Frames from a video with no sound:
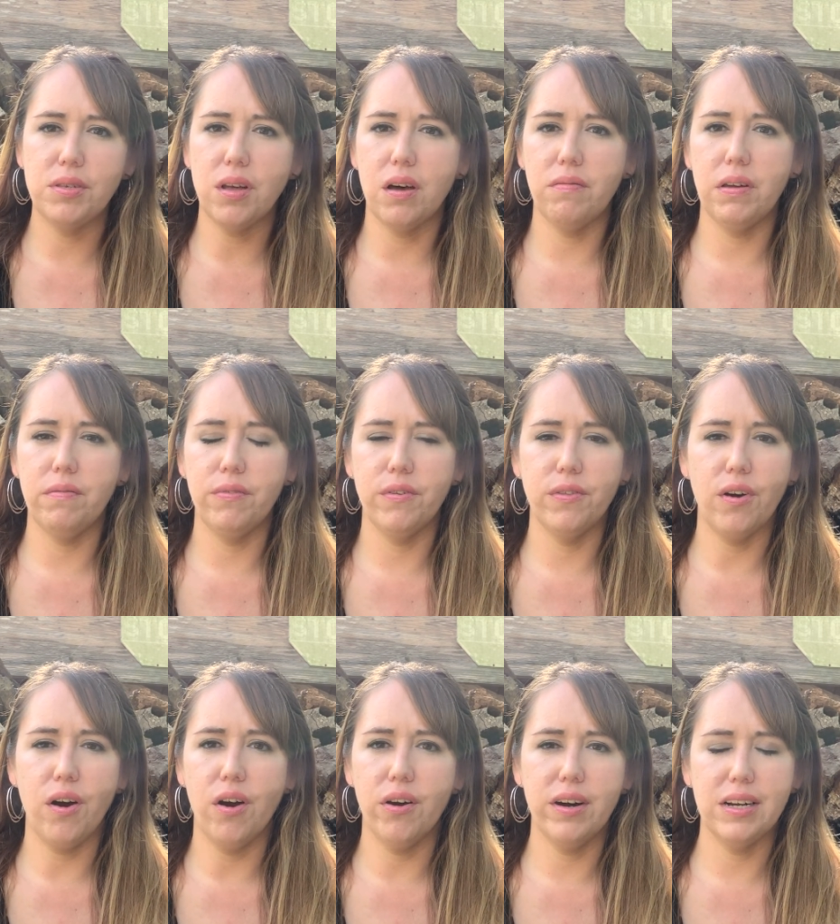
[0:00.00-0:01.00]
solving for
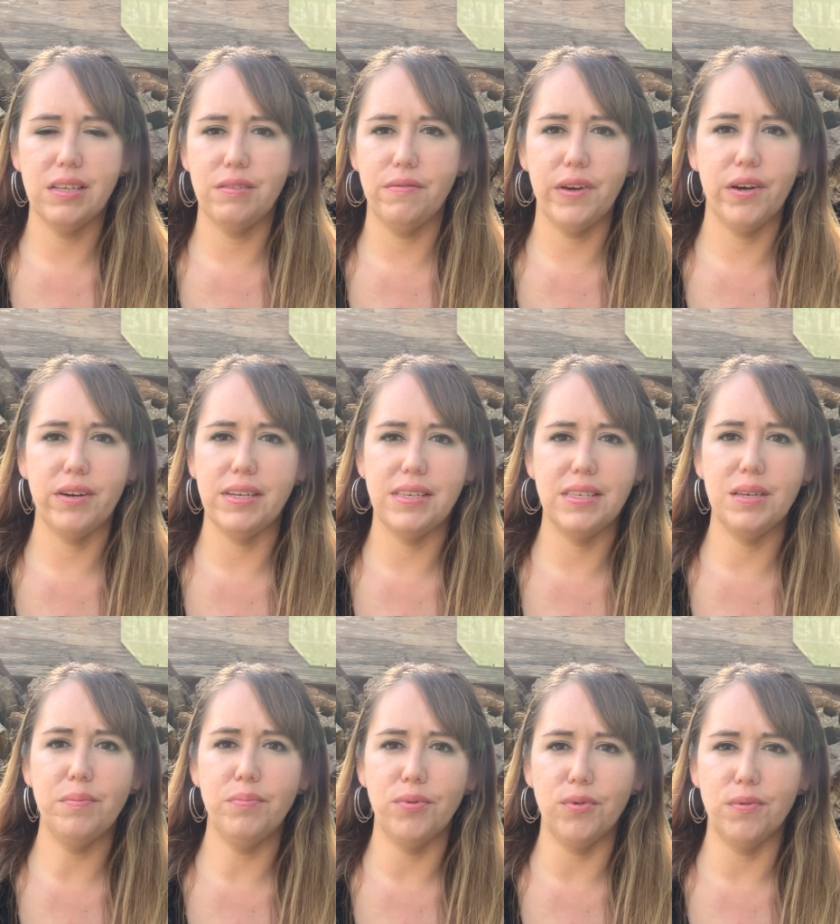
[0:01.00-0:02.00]
the heart is very
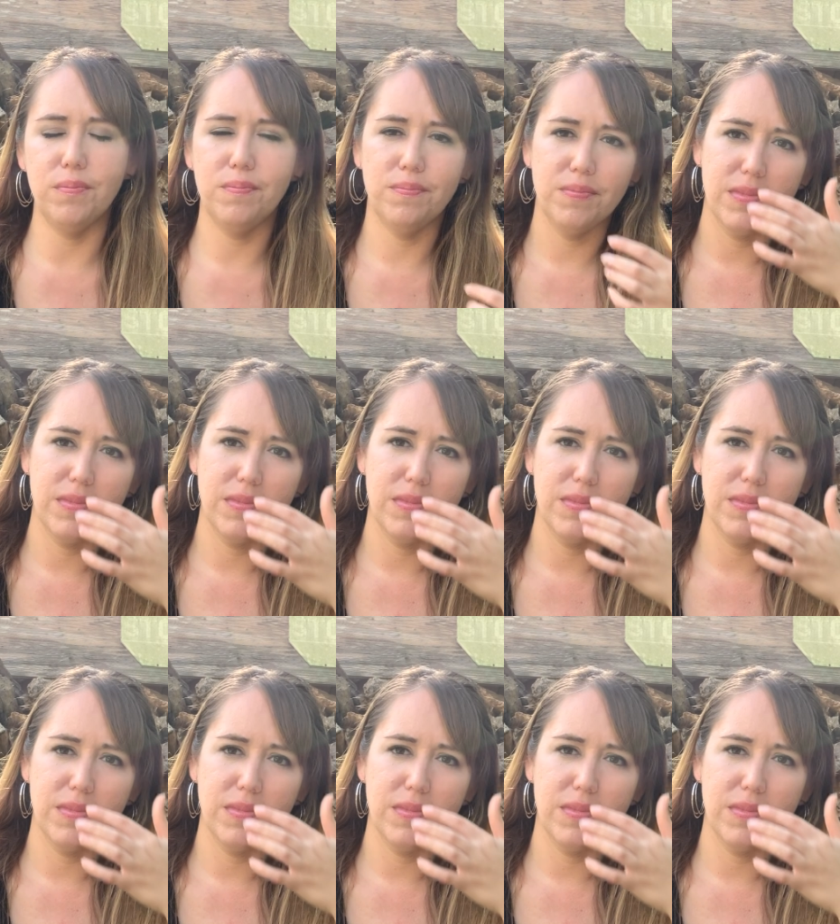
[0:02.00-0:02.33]
simple.